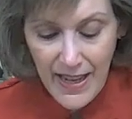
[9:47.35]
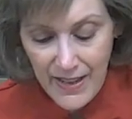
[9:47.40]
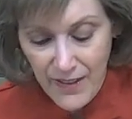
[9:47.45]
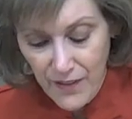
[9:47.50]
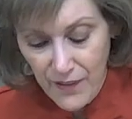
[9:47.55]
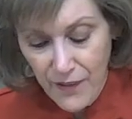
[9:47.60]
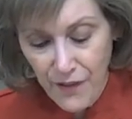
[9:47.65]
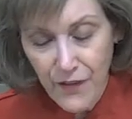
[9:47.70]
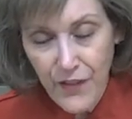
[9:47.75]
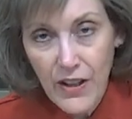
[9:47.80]

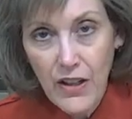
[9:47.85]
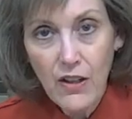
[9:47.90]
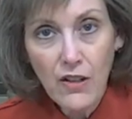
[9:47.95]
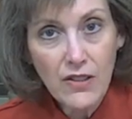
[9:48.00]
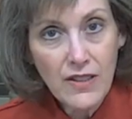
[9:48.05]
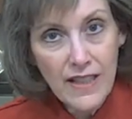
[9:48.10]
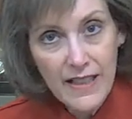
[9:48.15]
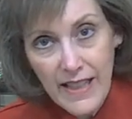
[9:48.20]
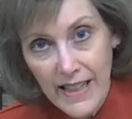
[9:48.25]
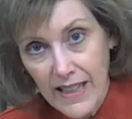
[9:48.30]
then
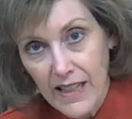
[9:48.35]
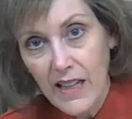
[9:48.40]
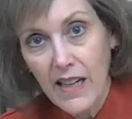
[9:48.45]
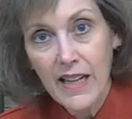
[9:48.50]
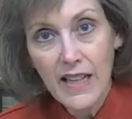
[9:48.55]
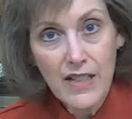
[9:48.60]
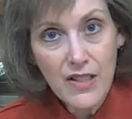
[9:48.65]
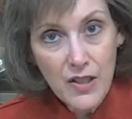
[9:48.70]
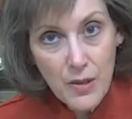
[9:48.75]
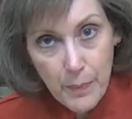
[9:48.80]
filled and then
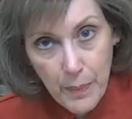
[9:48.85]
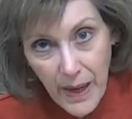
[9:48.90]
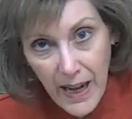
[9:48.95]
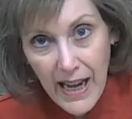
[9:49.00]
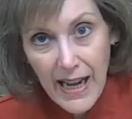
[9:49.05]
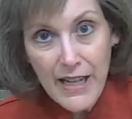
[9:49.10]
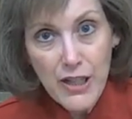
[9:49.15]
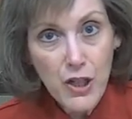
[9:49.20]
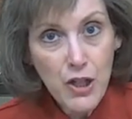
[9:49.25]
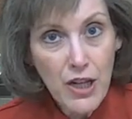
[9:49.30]
cut into
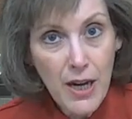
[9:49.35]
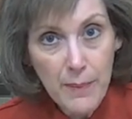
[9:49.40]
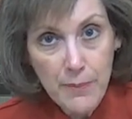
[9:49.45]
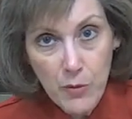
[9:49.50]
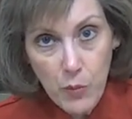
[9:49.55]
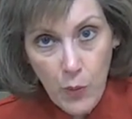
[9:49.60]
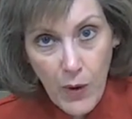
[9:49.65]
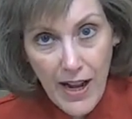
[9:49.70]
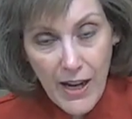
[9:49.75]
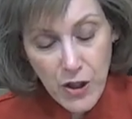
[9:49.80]

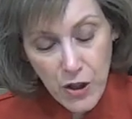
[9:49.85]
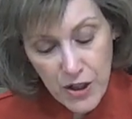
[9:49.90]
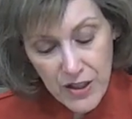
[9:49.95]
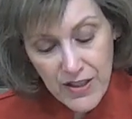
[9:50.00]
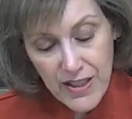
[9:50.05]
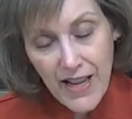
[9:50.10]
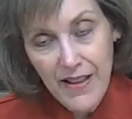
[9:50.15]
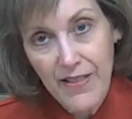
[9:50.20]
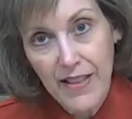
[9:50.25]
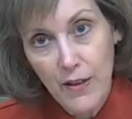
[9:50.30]
pie-shaped
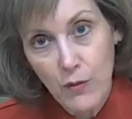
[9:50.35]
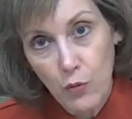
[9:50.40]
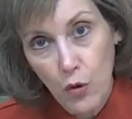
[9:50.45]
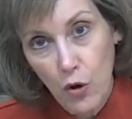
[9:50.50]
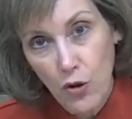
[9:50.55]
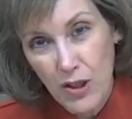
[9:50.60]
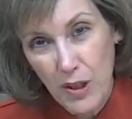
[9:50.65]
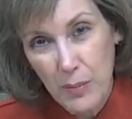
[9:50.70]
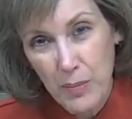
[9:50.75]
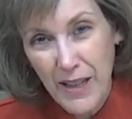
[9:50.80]
wedges and then
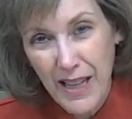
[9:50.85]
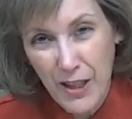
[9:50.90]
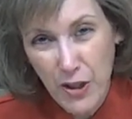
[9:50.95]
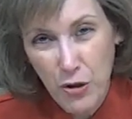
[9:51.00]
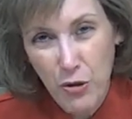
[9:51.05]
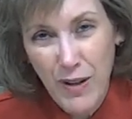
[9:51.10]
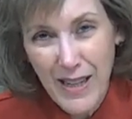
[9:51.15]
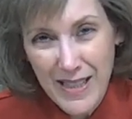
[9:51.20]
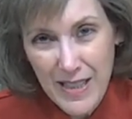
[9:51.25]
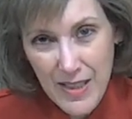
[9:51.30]
rolled up like
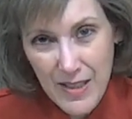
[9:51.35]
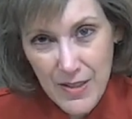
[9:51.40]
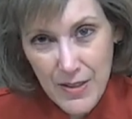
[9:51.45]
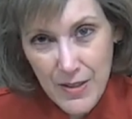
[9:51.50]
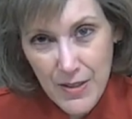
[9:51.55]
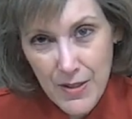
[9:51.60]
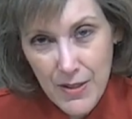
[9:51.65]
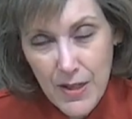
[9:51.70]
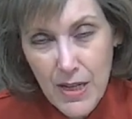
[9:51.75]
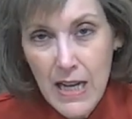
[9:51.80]

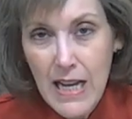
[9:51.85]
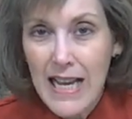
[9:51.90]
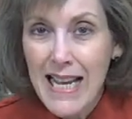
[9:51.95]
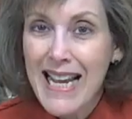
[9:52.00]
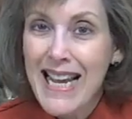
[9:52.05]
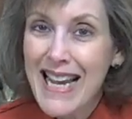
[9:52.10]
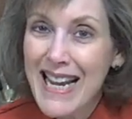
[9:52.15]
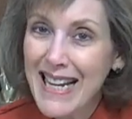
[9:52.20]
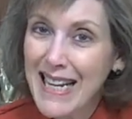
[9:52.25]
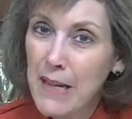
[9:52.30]
crescents.
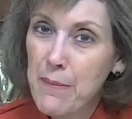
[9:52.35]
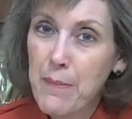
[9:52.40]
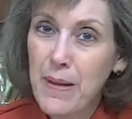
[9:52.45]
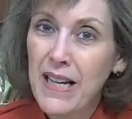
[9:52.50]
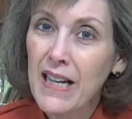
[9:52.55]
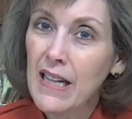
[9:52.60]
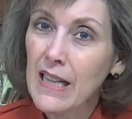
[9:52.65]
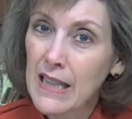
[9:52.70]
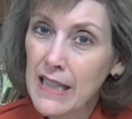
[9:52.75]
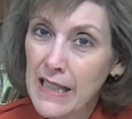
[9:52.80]
It can
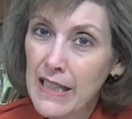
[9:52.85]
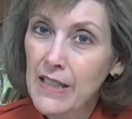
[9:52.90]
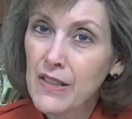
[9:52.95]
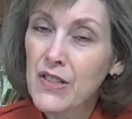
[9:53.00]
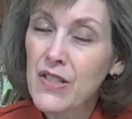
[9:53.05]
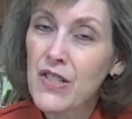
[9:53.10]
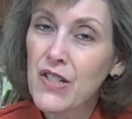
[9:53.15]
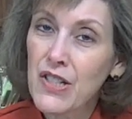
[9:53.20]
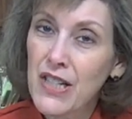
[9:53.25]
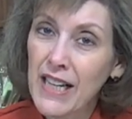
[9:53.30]
be a little
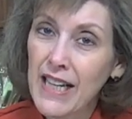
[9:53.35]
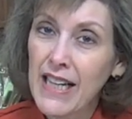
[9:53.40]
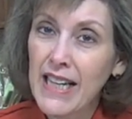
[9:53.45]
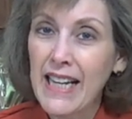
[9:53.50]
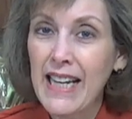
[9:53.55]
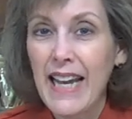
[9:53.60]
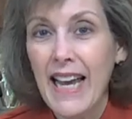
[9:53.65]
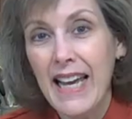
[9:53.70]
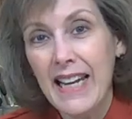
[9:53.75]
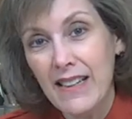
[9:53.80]

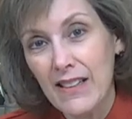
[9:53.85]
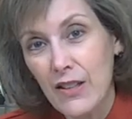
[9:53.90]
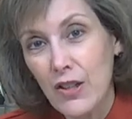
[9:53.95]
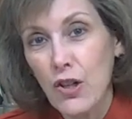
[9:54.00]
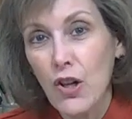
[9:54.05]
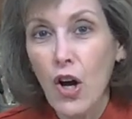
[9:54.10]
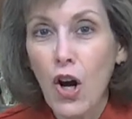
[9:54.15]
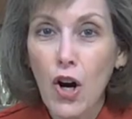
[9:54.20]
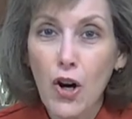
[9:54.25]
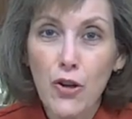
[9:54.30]
sticky and a
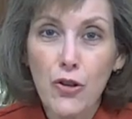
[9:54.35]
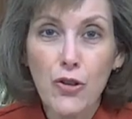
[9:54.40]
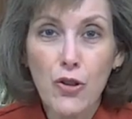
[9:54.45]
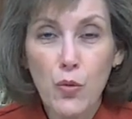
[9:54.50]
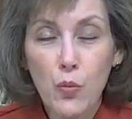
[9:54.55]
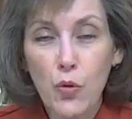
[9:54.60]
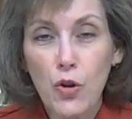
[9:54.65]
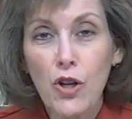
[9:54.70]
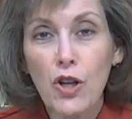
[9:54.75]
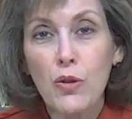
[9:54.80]
little harder to
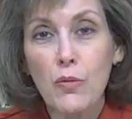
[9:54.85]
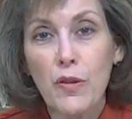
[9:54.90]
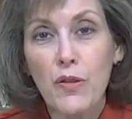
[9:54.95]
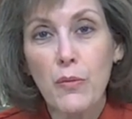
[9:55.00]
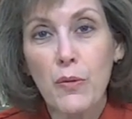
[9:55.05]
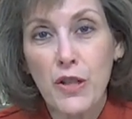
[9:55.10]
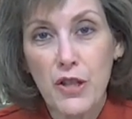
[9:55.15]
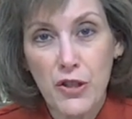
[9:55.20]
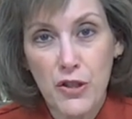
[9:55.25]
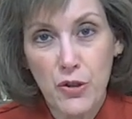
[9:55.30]
work with
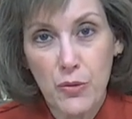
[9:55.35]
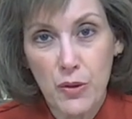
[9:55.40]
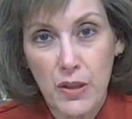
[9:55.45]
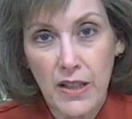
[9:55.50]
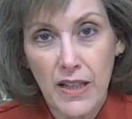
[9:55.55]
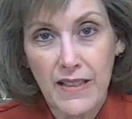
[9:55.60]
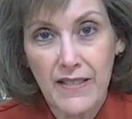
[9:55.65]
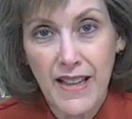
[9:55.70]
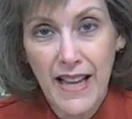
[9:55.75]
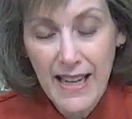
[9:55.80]
when you do it
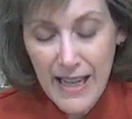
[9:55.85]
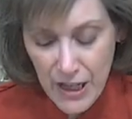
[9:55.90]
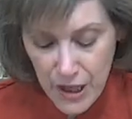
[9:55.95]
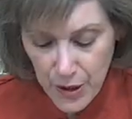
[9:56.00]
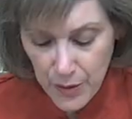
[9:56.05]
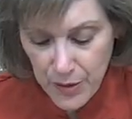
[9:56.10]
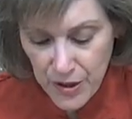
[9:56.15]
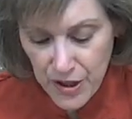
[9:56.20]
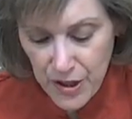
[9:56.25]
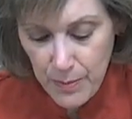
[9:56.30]
like that. I
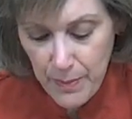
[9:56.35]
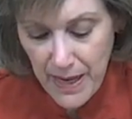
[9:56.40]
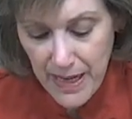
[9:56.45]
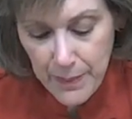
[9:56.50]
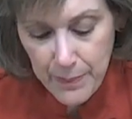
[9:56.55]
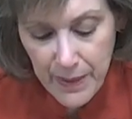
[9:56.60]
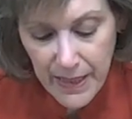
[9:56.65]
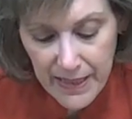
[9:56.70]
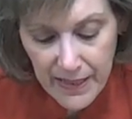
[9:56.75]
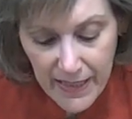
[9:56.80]
used to
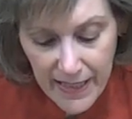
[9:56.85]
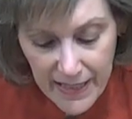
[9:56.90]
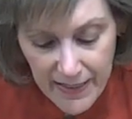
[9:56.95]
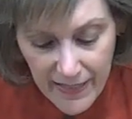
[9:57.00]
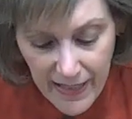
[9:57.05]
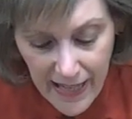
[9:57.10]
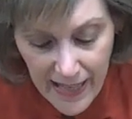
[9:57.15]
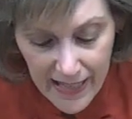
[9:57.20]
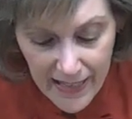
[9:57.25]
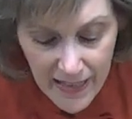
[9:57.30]
make mine like
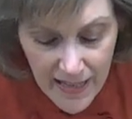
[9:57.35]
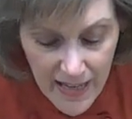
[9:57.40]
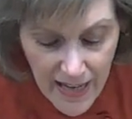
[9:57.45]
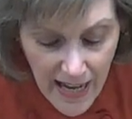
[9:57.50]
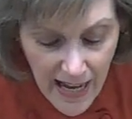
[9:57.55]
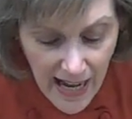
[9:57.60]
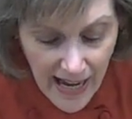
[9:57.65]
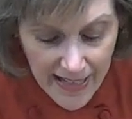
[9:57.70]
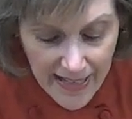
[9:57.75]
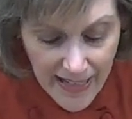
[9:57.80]
that,
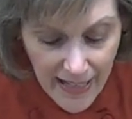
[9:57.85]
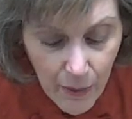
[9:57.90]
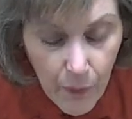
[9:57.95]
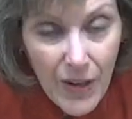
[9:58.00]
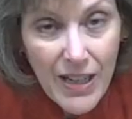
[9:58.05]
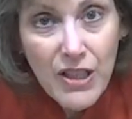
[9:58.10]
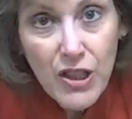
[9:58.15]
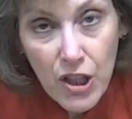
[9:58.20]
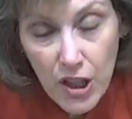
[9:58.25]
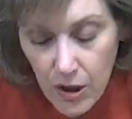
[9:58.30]
and now
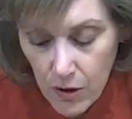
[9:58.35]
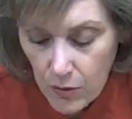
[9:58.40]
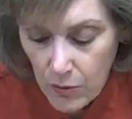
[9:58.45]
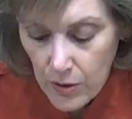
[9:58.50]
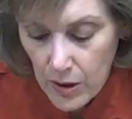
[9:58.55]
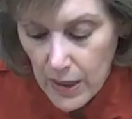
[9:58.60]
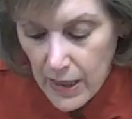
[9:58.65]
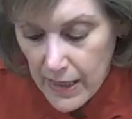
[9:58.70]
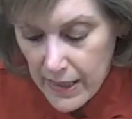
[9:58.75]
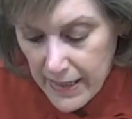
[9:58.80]
I don't.
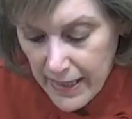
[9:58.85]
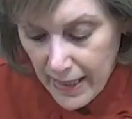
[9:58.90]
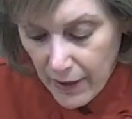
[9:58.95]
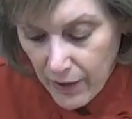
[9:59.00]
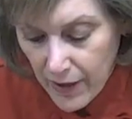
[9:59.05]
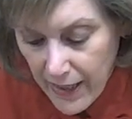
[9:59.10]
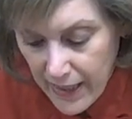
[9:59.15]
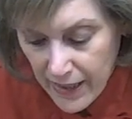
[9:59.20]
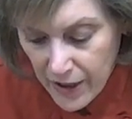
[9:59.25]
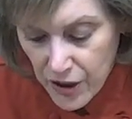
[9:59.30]

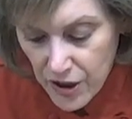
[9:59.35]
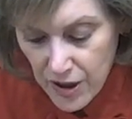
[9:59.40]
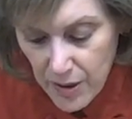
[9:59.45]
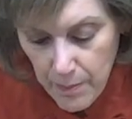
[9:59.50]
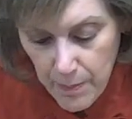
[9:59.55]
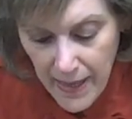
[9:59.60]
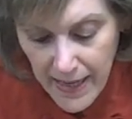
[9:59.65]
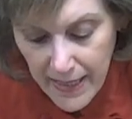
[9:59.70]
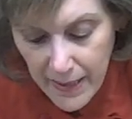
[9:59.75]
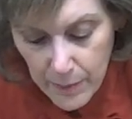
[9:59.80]
Now I actually
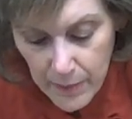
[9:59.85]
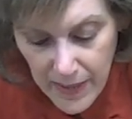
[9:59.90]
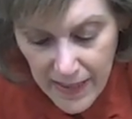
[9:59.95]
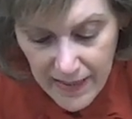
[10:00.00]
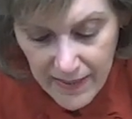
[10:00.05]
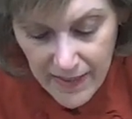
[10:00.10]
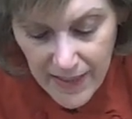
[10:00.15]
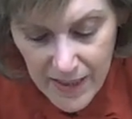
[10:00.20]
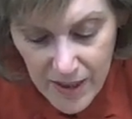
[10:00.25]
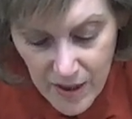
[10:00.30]
make them
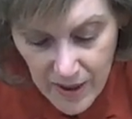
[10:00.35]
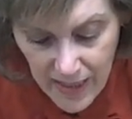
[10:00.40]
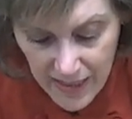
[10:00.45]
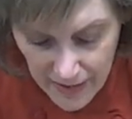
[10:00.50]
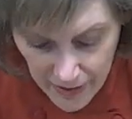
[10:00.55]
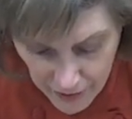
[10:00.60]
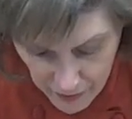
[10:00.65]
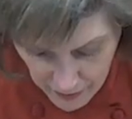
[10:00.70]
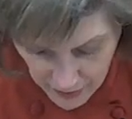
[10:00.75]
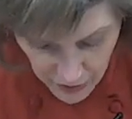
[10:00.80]
like this, and
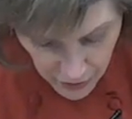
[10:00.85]
I'll,